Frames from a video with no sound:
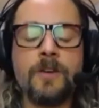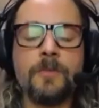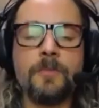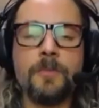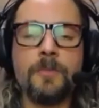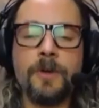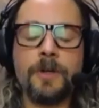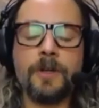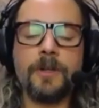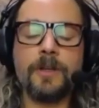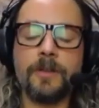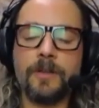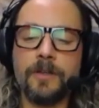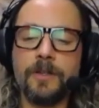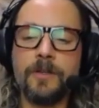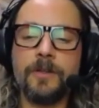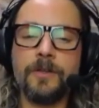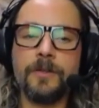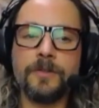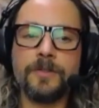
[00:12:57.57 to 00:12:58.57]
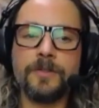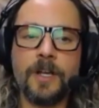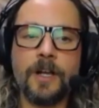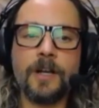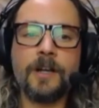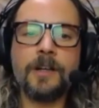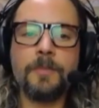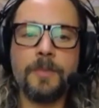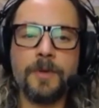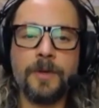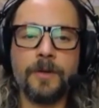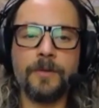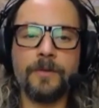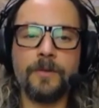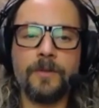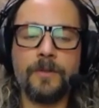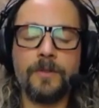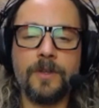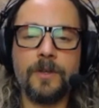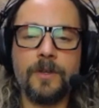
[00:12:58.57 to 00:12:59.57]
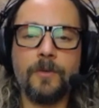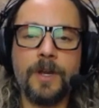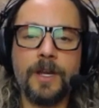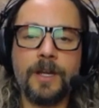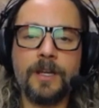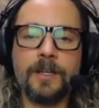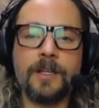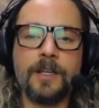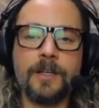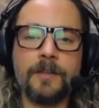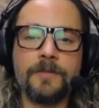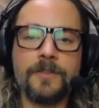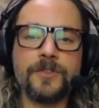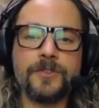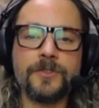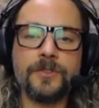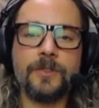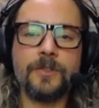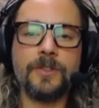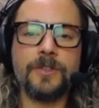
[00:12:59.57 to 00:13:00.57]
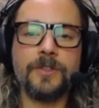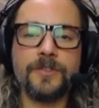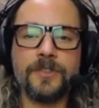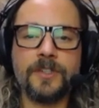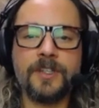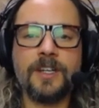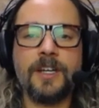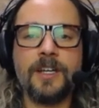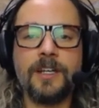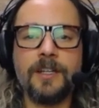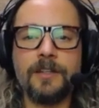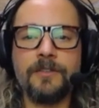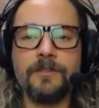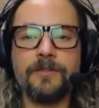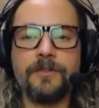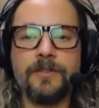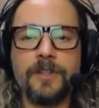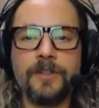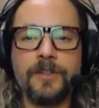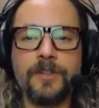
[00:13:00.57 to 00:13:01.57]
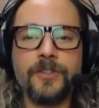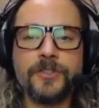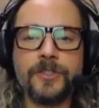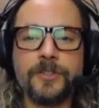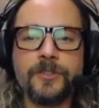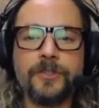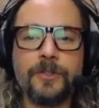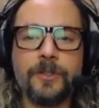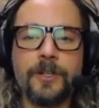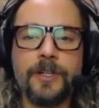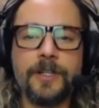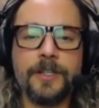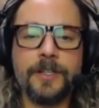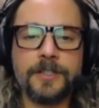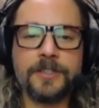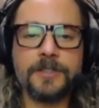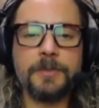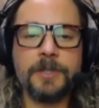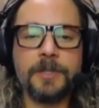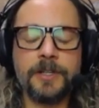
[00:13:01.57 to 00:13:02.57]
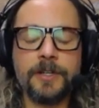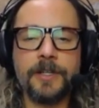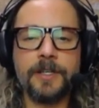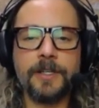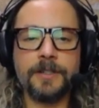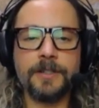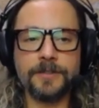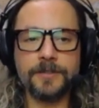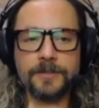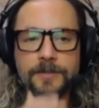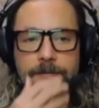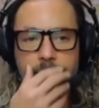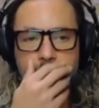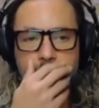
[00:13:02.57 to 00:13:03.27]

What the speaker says: book, you talk about the awakening of the soul as a kind of initiatory experience.